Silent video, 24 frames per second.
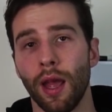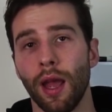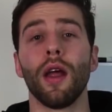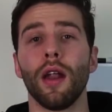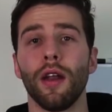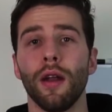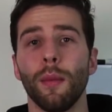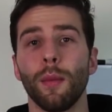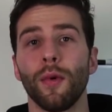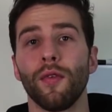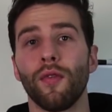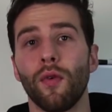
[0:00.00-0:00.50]

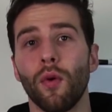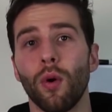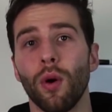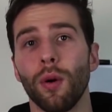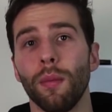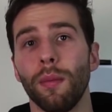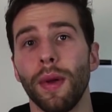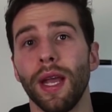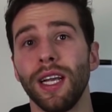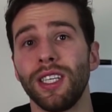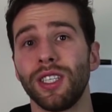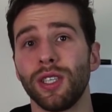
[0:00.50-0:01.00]
And number
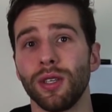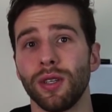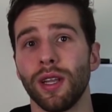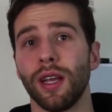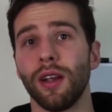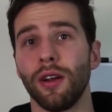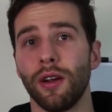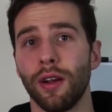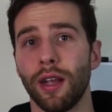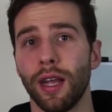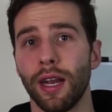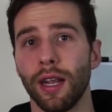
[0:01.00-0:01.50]
4, make sure
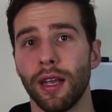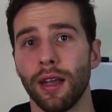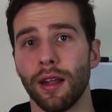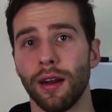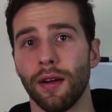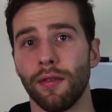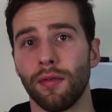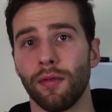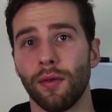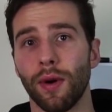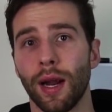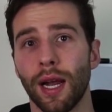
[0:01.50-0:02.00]
that you're getting
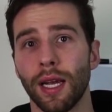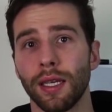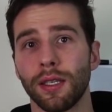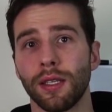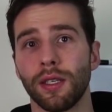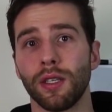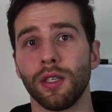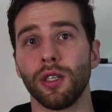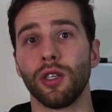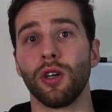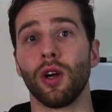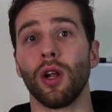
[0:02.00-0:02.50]
enough
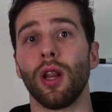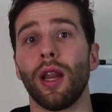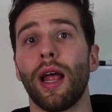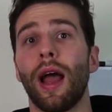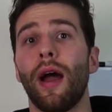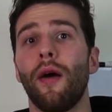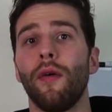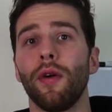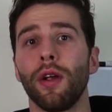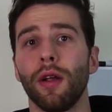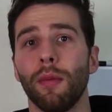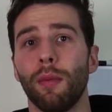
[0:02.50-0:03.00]
rest. You're
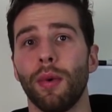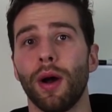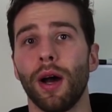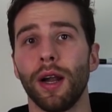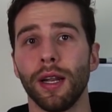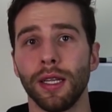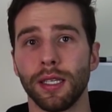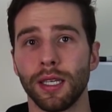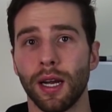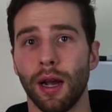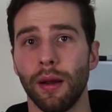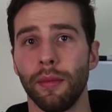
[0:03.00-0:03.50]
allowing your
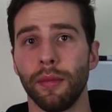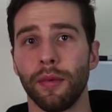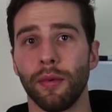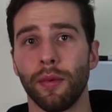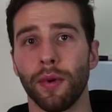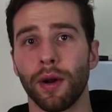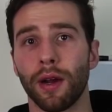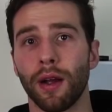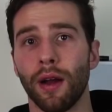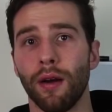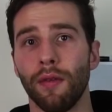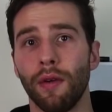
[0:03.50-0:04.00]
body time to
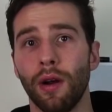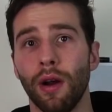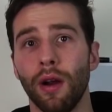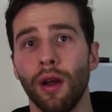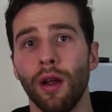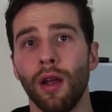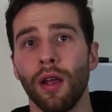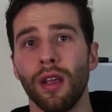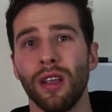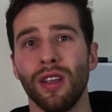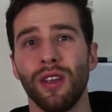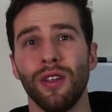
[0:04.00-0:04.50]
recover.
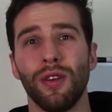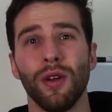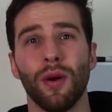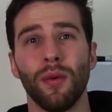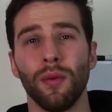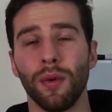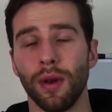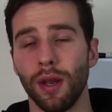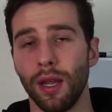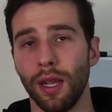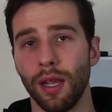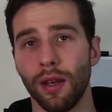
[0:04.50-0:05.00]
You
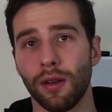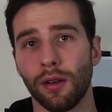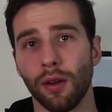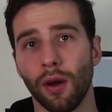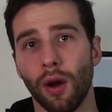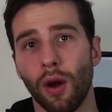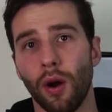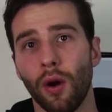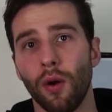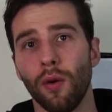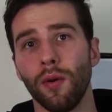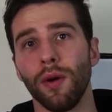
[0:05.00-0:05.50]
don't need
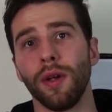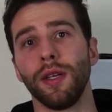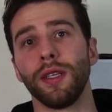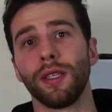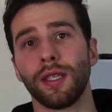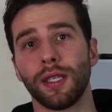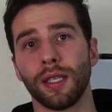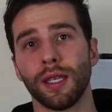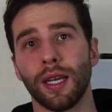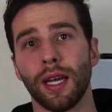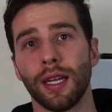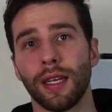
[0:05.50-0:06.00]
to
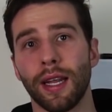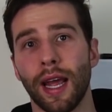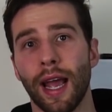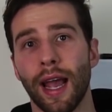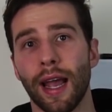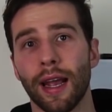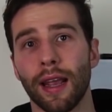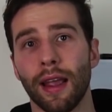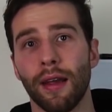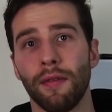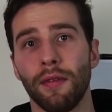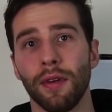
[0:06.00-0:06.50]
always
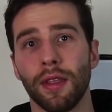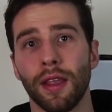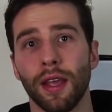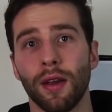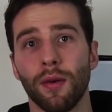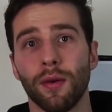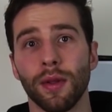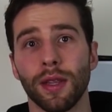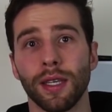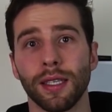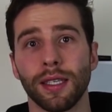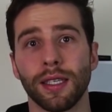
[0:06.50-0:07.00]
attack
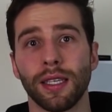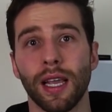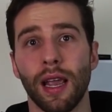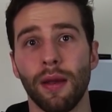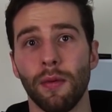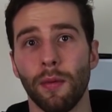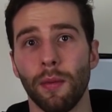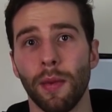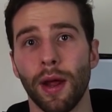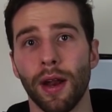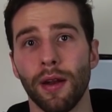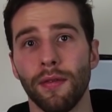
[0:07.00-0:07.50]
everything with the
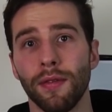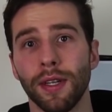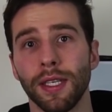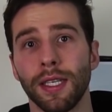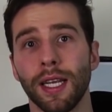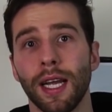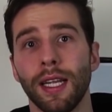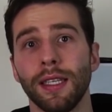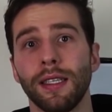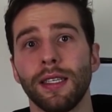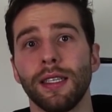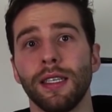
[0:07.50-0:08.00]
same amount of
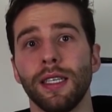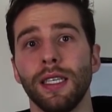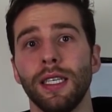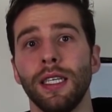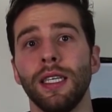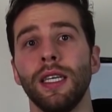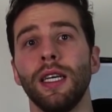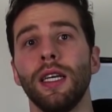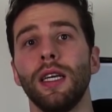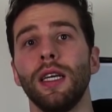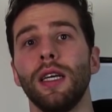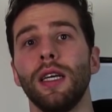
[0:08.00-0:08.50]
intensity.